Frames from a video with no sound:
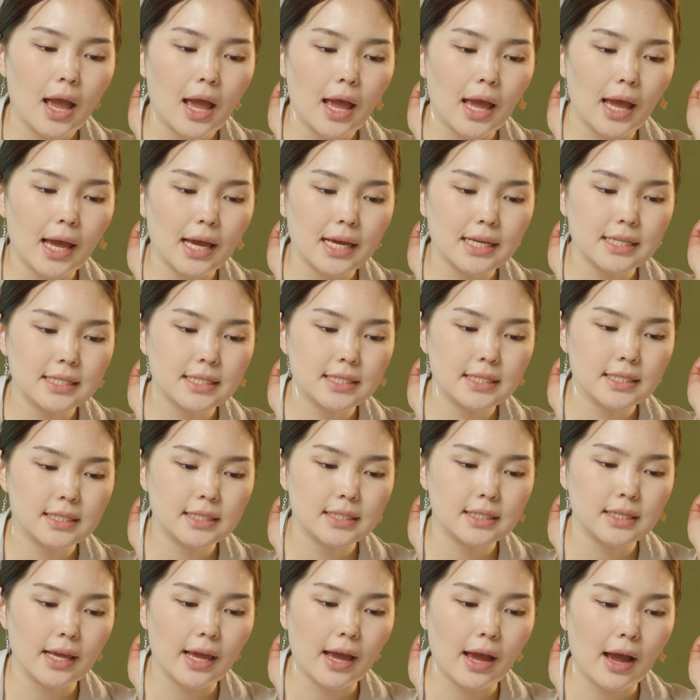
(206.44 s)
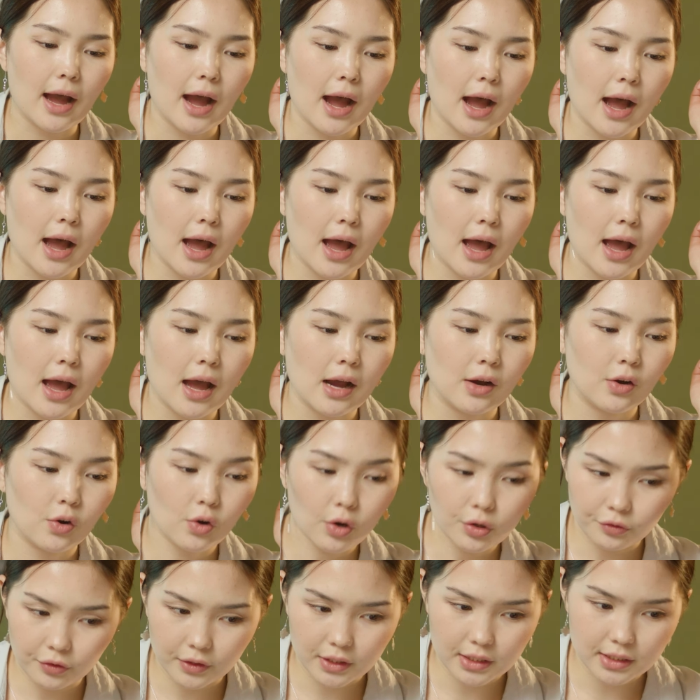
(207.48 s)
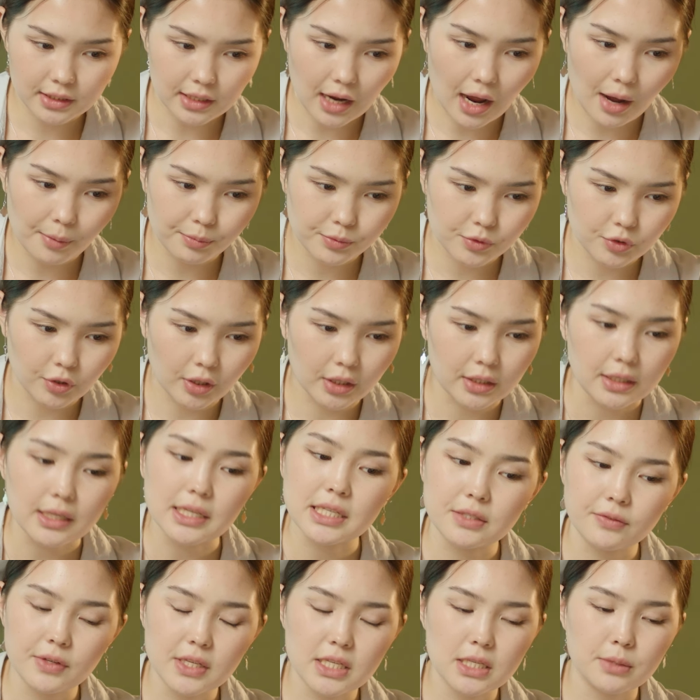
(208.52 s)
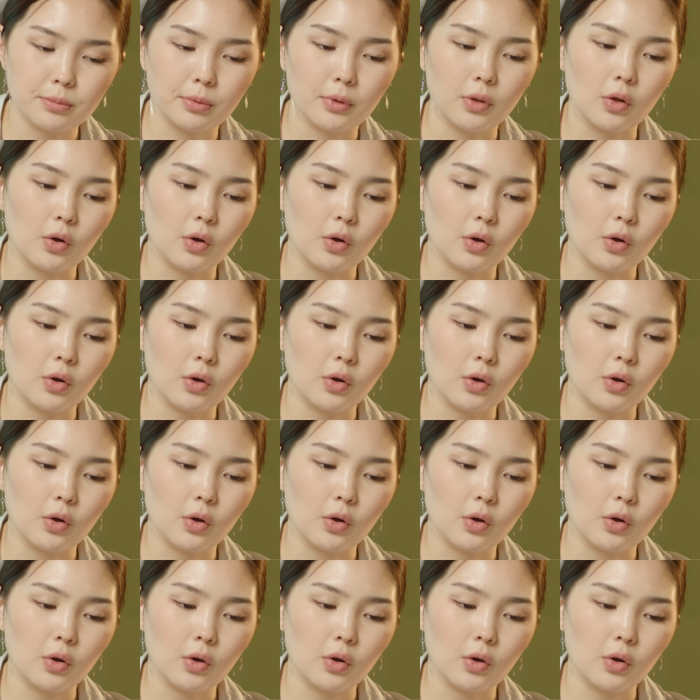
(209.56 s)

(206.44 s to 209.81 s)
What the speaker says: As a confident uptrend is visible